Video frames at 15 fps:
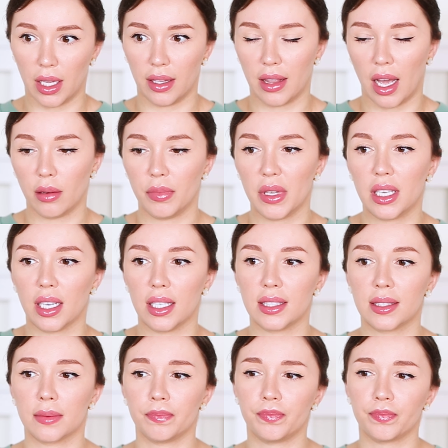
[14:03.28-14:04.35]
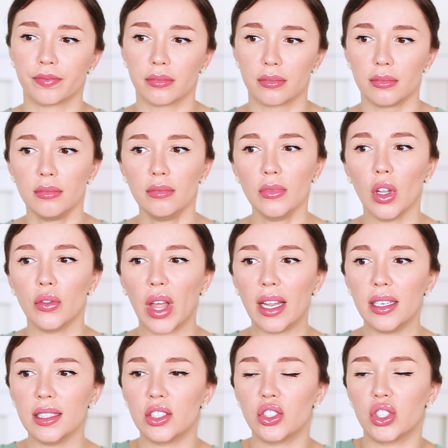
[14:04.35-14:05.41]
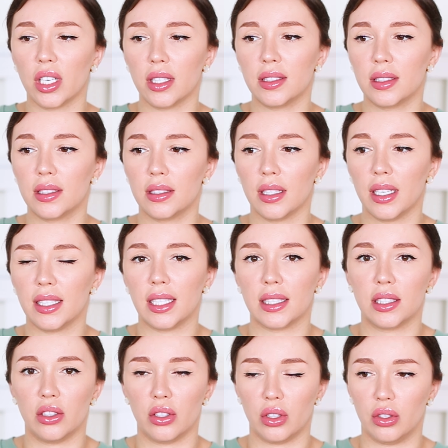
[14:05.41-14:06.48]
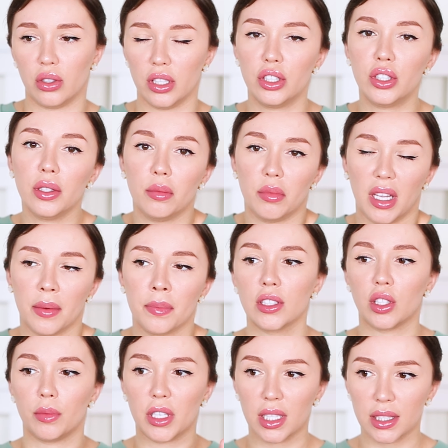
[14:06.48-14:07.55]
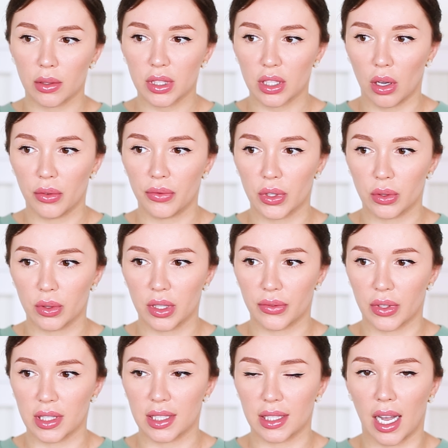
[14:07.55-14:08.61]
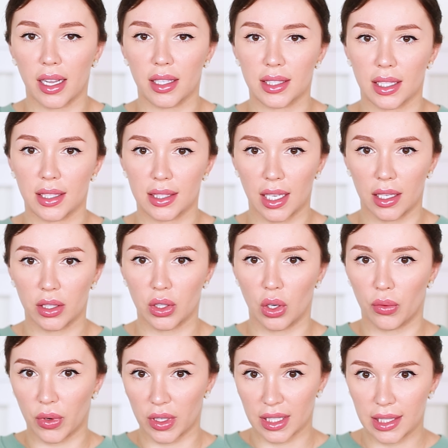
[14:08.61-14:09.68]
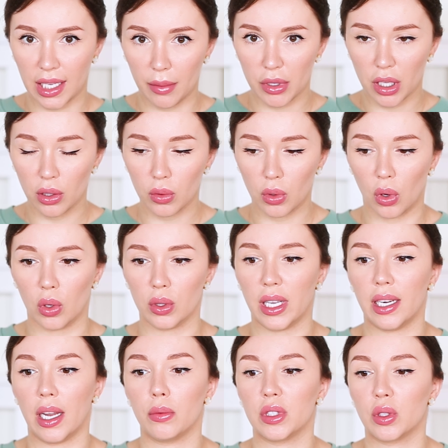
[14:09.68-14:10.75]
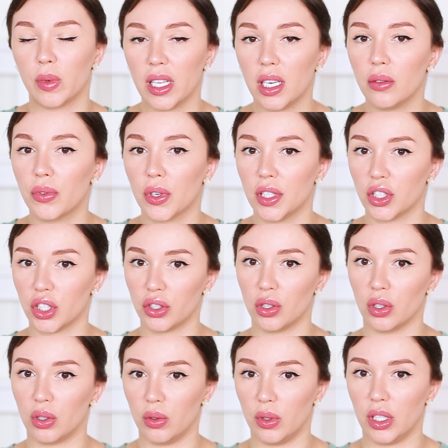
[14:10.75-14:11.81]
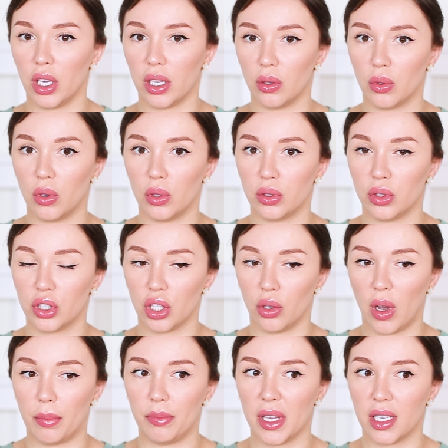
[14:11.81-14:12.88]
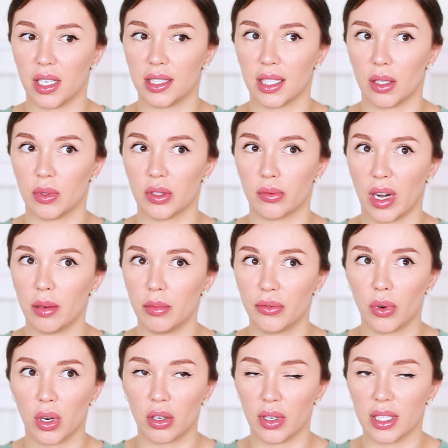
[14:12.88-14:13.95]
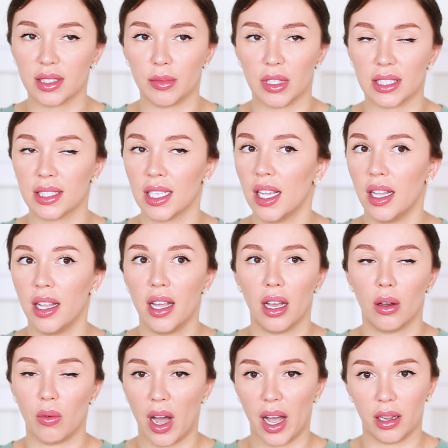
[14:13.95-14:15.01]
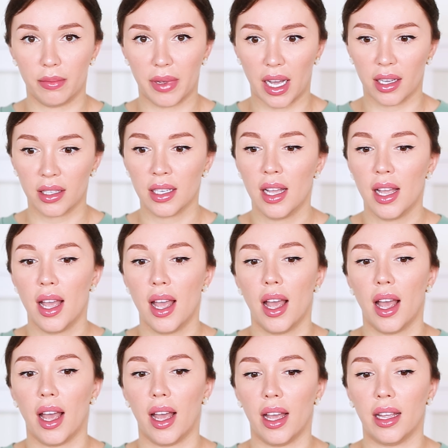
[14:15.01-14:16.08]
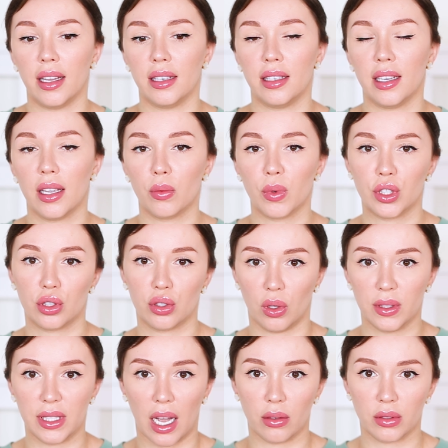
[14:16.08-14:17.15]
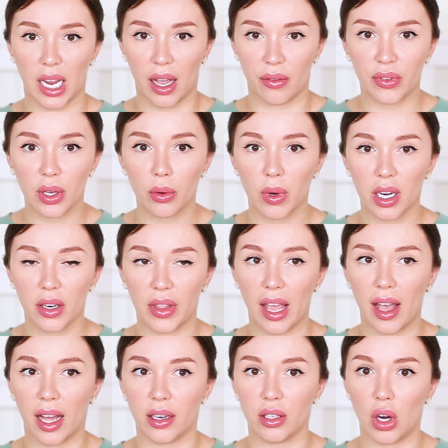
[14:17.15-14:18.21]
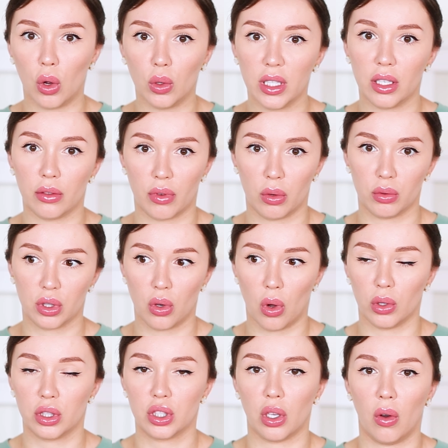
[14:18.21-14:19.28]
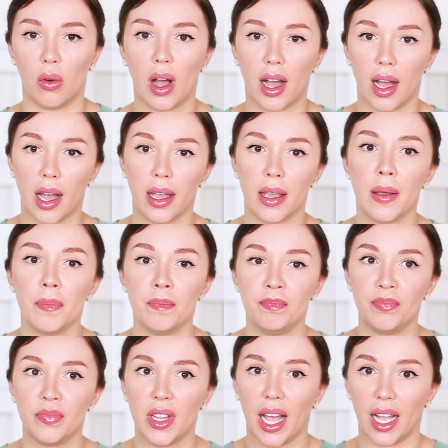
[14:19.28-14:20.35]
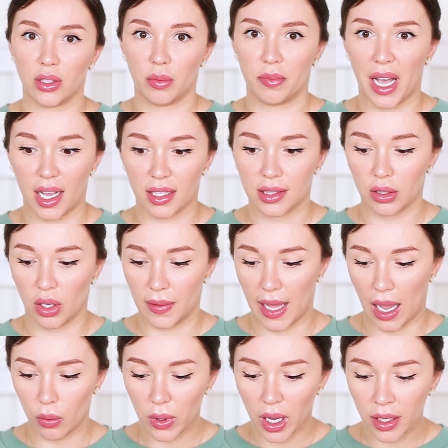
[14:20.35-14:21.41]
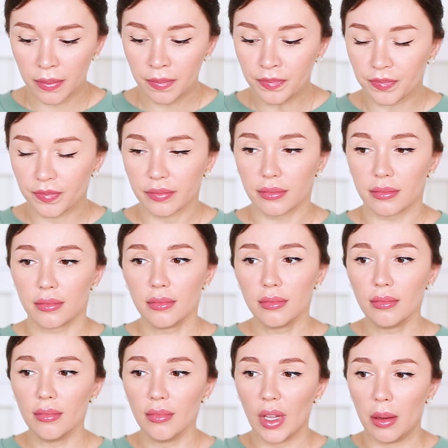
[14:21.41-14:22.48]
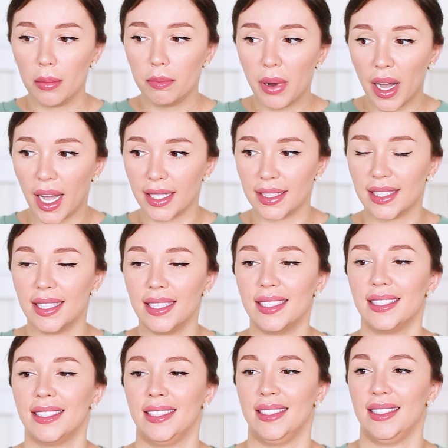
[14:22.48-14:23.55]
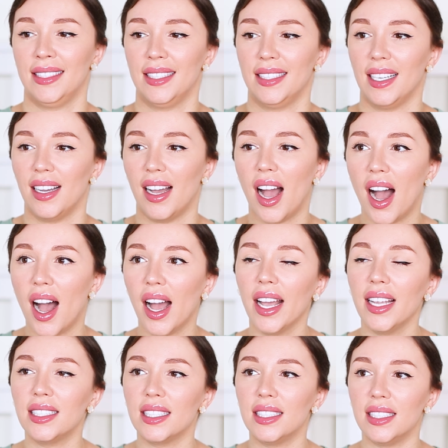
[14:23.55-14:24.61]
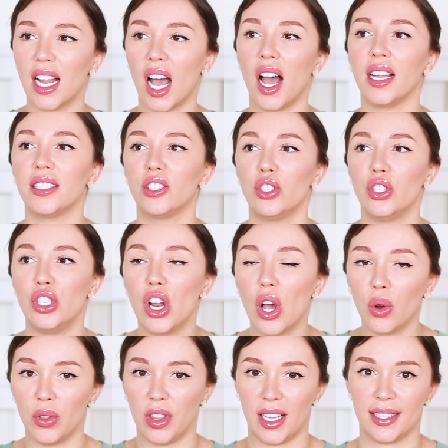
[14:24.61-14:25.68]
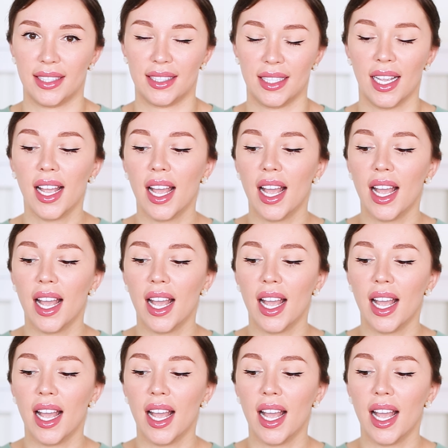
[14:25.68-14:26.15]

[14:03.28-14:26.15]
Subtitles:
like that, because then it's just, it doesn't look good to me. So because I was going for 2 different styles, I decided to go for the same yellow gold, and I was waiting for the Justin Clew in yellow gold to show up because it was right before Christmas a while back and it was sold out everywhere. They had it only in rose gold, so I had to pass on that one. But I did not know this.